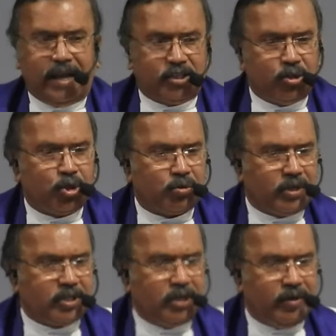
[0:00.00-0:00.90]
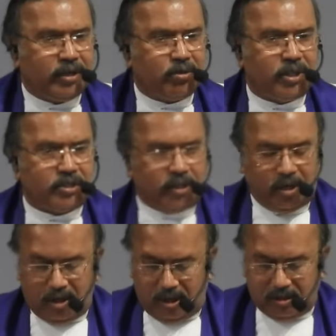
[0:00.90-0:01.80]
As usual, she went to the
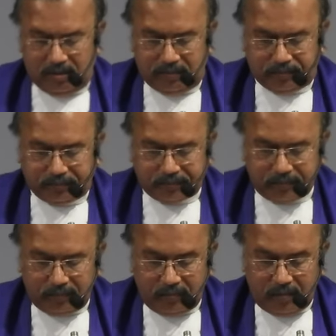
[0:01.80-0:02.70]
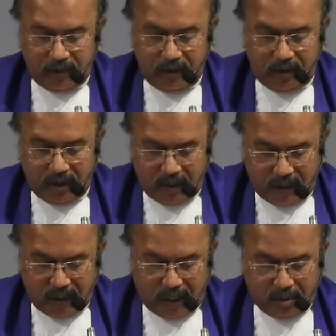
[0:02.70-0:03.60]
synagogue.
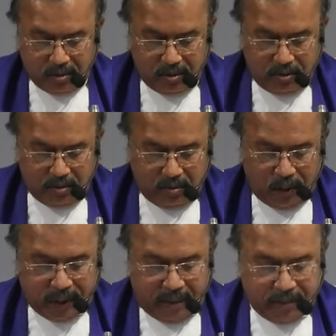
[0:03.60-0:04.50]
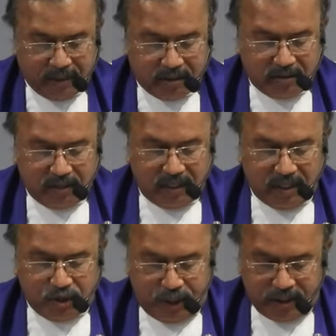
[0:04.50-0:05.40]
Now, what happens?
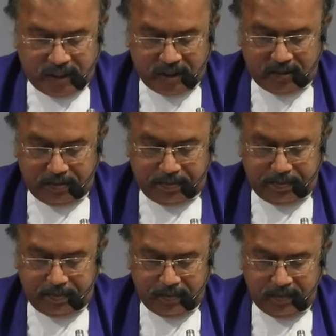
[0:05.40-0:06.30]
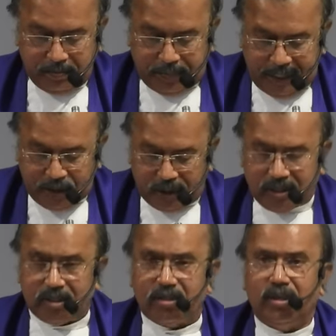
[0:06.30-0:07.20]
Jesus
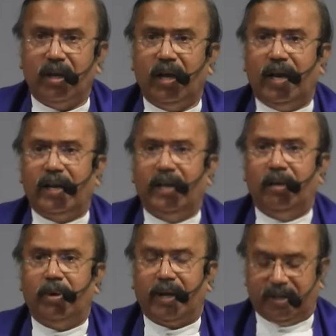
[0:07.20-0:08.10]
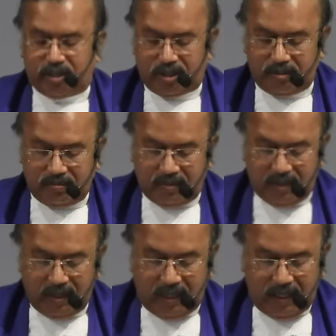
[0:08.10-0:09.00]
preaches and liberates.
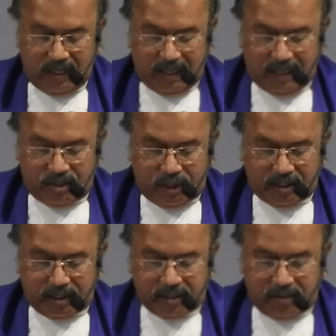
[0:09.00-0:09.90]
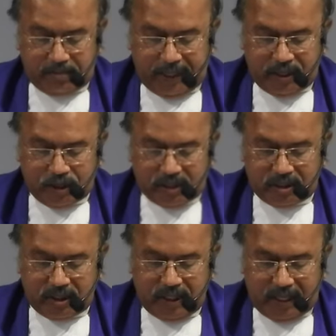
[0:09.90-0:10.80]
Jesus
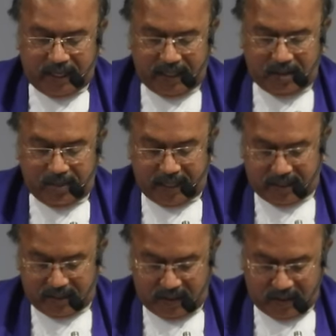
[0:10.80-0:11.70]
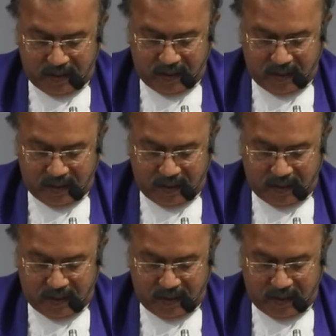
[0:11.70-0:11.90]
preaches and liberates.